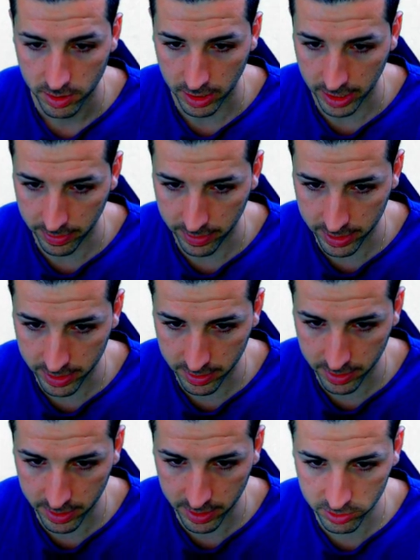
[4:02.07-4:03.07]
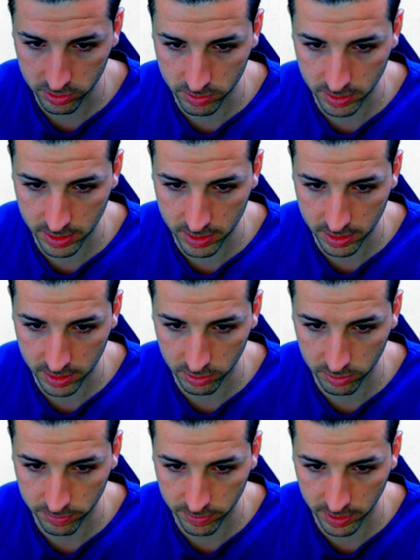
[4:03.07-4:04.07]
And then the next one, I need
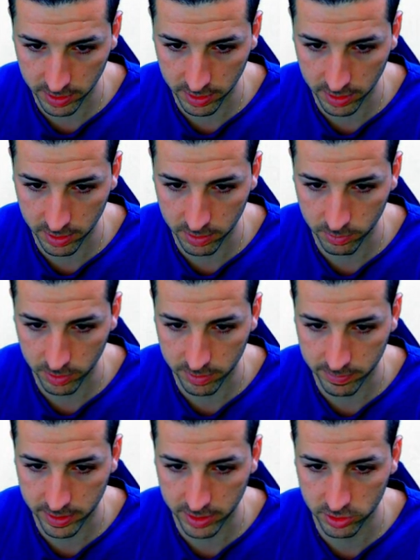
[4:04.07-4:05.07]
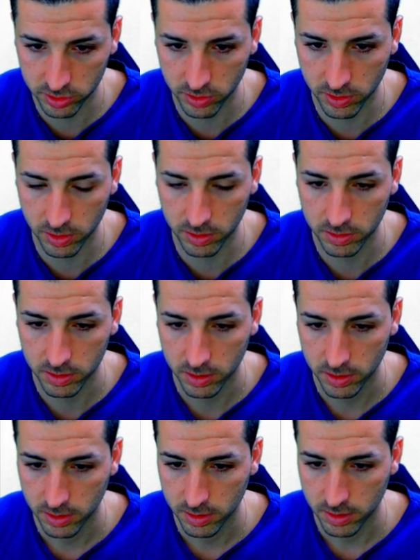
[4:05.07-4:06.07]
to fill it in with a very strong,
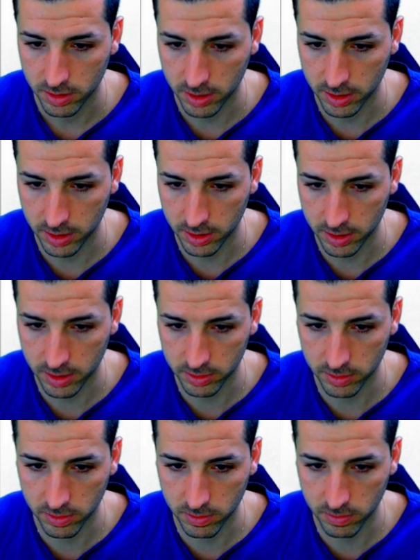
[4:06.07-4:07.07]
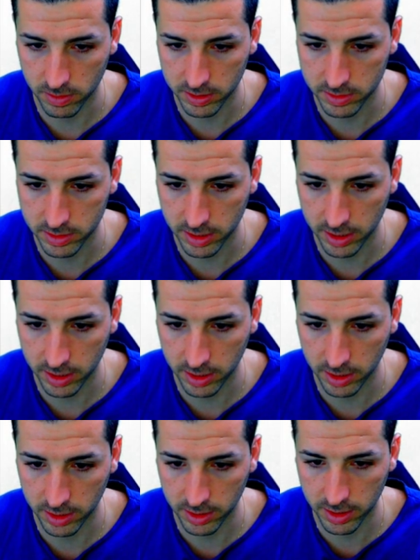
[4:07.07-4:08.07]
I don't know, let's
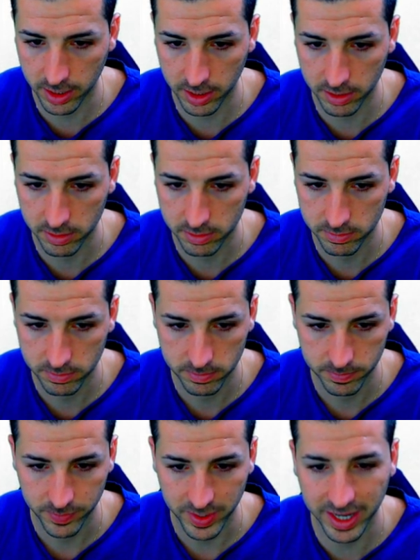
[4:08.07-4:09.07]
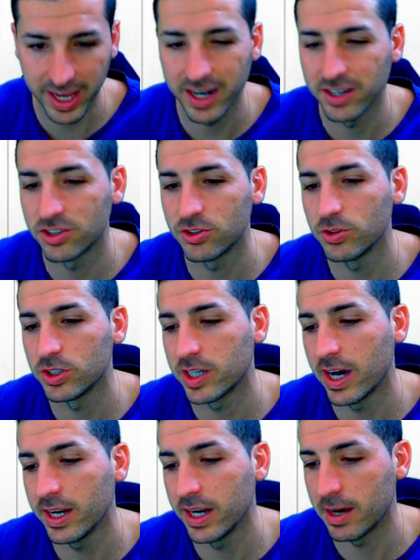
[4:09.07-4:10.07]
say green. Again, it's
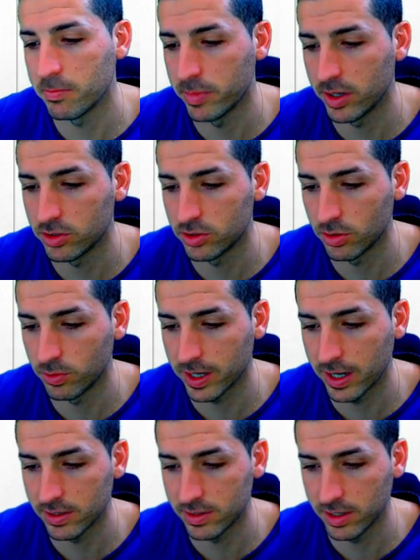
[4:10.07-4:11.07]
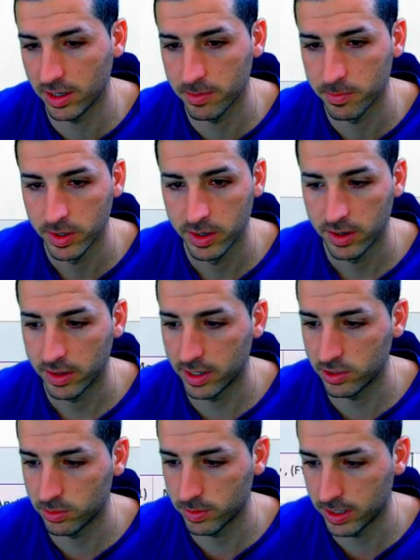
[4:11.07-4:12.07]
tiny numbers, so we can't see them.
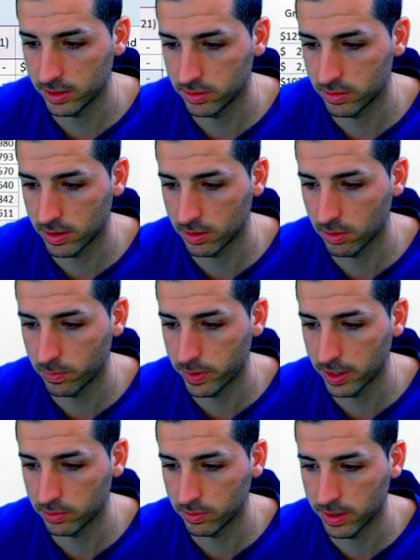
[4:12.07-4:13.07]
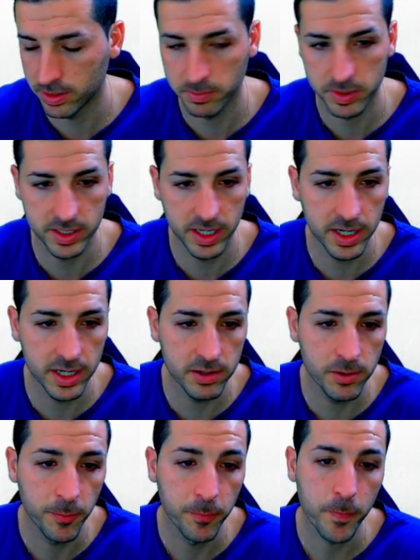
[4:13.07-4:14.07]
That's why. So I go back to 100% now.